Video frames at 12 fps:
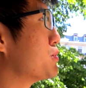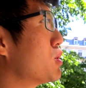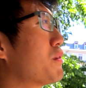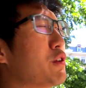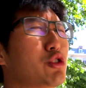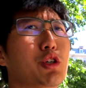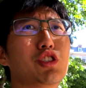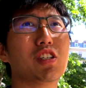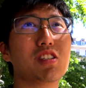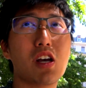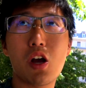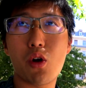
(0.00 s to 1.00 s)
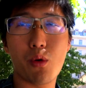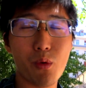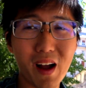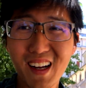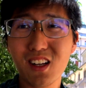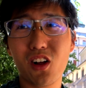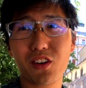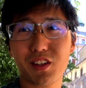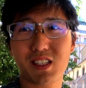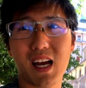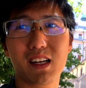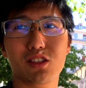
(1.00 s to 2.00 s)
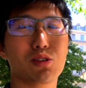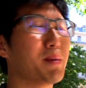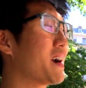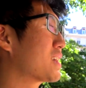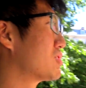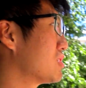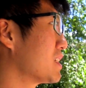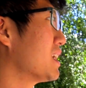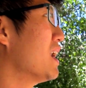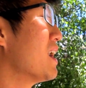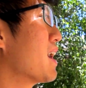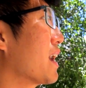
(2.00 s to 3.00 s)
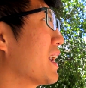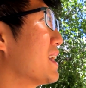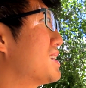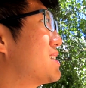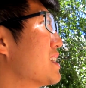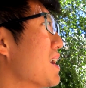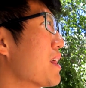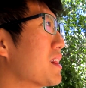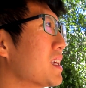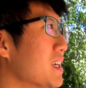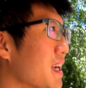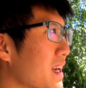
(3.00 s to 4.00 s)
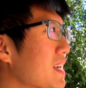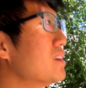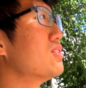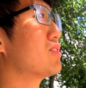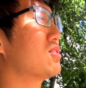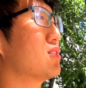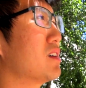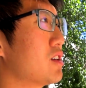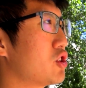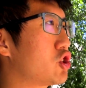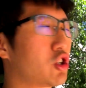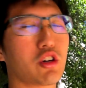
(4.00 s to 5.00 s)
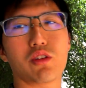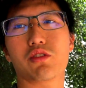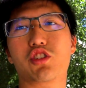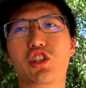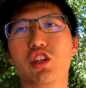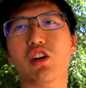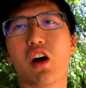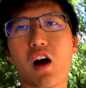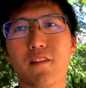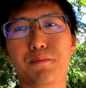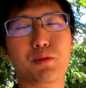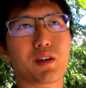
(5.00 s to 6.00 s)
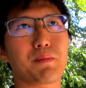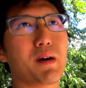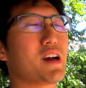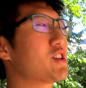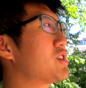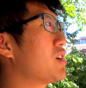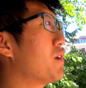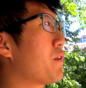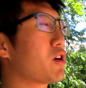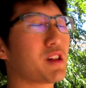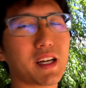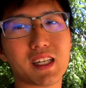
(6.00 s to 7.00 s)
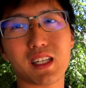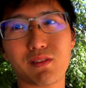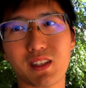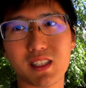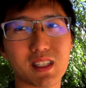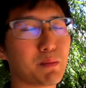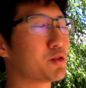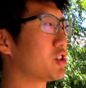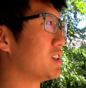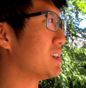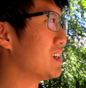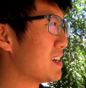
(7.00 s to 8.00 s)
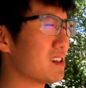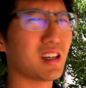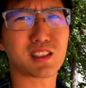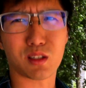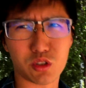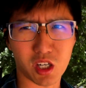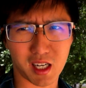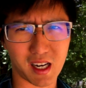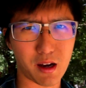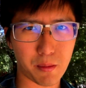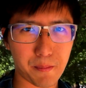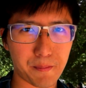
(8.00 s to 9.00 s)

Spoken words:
beautiful churches right along the Danube, actually. It's the inner church of Budapest, of Our Lady of the Assumption. Let's go check it out.